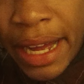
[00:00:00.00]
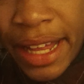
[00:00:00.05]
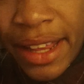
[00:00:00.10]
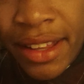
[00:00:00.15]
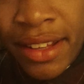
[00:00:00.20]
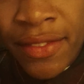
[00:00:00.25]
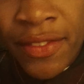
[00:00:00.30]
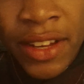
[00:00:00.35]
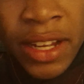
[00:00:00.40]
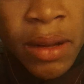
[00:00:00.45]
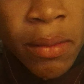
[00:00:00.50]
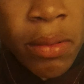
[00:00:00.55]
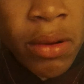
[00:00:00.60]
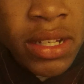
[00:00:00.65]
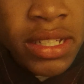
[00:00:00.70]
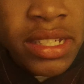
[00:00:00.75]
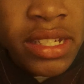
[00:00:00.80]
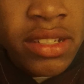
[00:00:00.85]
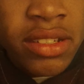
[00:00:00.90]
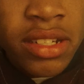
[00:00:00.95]
other
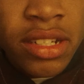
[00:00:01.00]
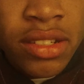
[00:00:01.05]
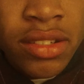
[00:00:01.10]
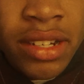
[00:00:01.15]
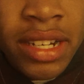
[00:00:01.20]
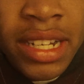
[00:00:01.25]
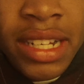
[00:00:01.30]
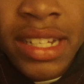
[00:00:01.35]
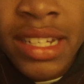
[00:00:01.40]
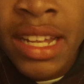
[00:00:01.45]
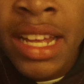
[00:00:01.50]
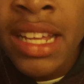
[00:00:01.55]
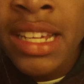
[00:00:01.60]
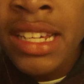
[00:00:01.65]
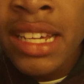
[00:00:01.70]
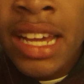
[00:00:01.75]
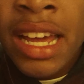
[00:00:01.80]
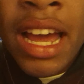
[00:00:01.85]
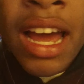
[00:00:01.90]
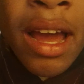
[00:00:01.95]
fingerboard stuff I trade.
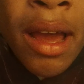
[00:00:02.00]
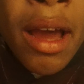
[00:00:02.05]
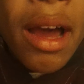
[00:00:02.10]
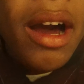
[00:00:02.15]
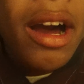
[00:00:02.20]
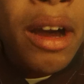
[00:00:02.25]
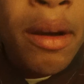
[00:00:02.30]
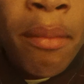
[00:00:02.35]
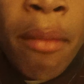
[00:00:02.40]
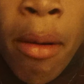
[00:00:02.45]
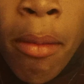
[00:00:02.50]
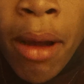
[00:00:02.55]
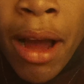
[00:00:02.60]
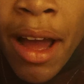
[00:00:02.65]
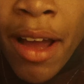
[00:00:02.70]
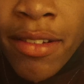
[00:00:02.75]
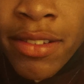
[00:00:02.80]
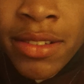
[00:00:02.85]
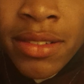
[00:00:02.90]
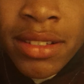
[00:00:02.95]
Um, I
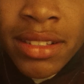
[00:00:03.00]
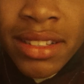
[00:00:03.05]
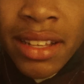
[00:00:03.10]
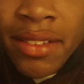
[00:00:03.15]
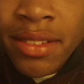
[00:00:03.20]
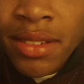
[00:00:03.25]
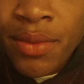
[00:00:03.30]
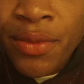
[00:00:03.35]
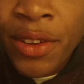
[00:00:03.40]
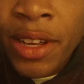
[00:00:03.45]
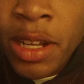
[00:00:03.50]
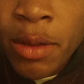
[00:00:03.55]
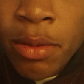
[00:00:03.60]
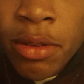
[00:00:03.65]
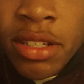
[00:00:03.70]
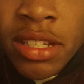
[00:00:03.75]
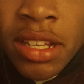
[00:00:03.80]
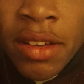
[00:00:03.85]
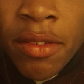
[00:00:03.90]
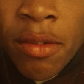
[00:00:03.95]
have left some
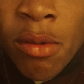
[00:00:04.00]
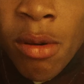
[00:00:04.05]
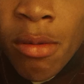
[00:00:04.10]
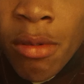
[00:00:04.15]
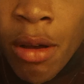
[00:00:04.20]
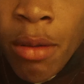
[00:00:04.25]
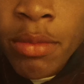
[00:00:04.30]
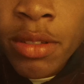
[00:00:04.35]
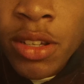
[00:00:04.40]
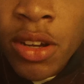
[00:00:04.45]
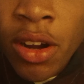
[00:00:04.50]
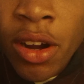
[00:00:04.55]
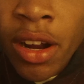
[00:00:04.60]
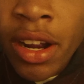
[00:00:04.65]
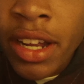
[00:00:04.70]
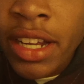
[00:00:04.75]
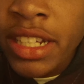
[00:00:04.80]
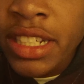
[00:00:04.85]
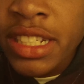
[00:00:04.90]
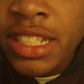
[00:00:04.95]
fingerboard stuff in my mom's
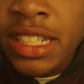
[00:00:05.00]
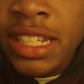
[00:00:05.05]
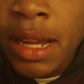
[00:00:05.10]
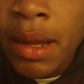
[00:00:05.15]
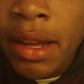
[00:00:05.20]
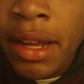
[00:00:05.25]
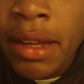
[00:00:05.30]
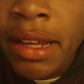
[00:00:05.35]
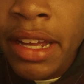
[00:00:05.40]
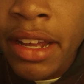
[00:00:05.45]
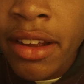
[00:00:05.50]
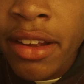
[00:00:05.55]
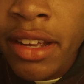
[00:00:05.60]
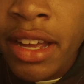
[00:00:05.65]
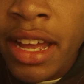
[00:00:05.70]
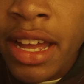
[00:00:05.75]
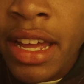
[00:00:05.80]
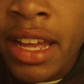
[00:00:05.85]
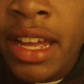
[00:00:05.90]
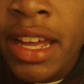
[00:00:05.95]
car, and she's not here
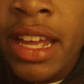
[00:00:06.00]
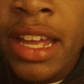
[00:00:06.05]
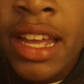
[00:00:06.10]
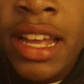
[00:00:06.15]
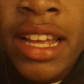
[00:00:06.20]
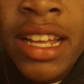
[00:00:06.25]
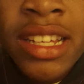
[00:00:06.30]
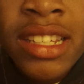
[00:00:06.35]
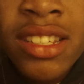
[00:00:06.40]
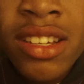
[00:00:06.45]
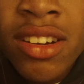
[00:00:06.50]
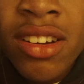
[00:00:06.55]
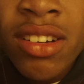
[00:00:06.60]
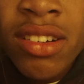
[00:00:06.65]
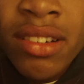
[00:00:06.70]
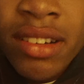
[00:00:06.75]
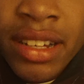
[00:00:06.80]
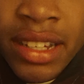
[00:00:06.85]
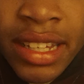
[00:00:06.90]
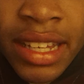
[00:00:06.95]
yet.
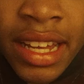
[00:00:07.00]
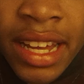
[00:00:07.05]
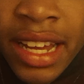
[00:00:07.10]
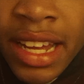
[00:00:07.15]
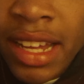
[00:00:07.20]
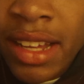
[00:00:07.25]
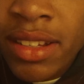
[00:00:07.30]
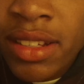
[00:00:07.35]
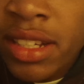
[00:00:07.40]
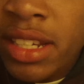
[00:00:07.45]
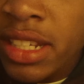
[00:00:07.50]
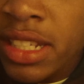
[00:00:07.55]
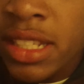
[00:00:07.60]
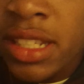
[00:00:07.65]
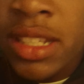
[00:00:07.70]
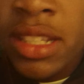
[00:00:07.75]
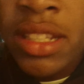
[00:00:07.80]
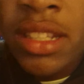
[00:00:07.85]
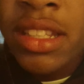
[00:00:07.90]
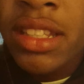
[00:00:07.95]
So yeah,
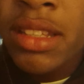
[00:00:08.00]
just